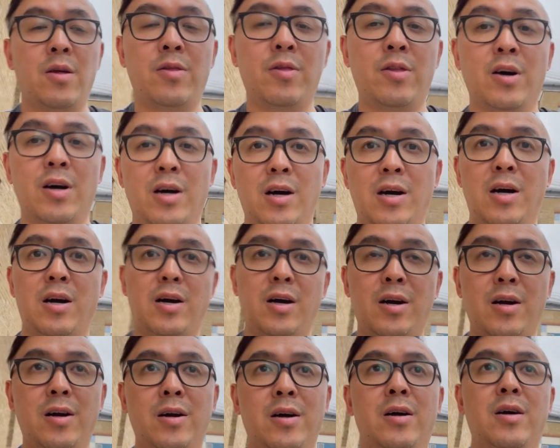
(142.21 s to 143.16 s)
the
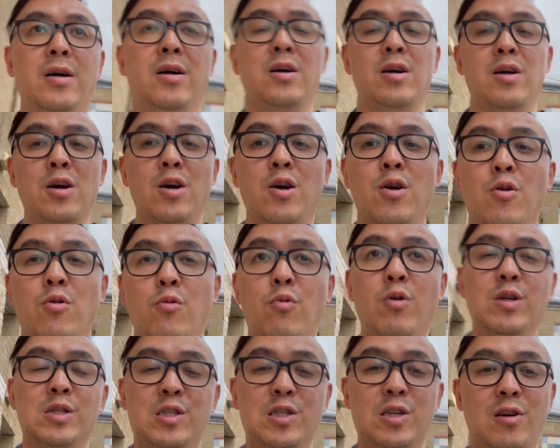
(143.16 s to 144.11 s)

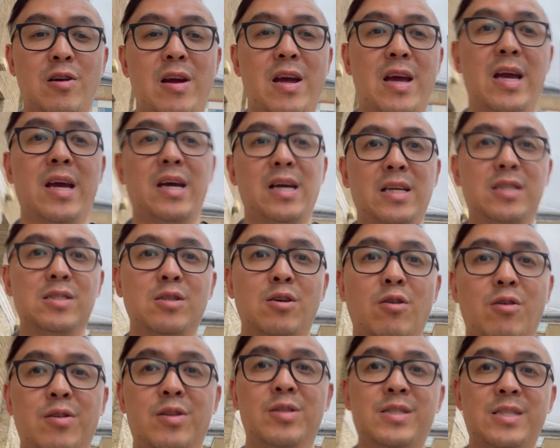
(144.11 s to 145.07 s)
winter and
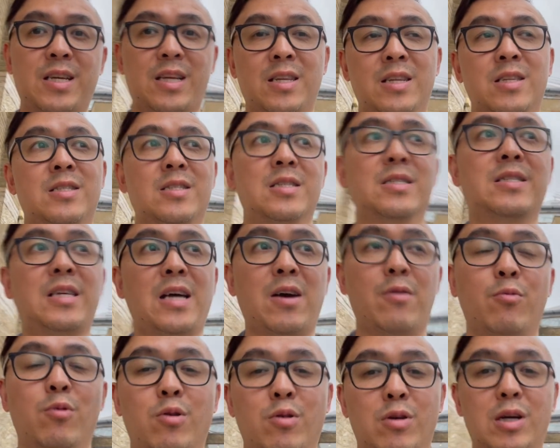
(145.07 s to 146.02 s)
all the sicknesses
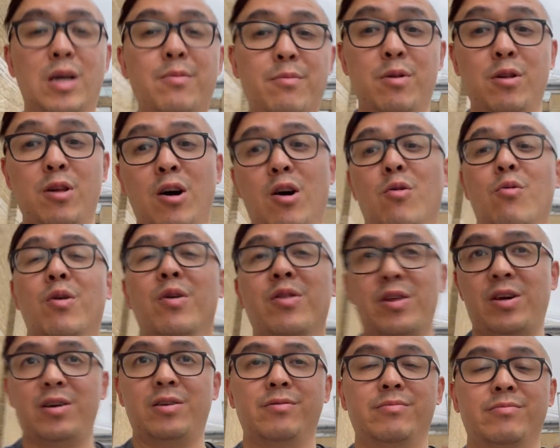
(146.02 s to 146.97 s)
that will come along with it.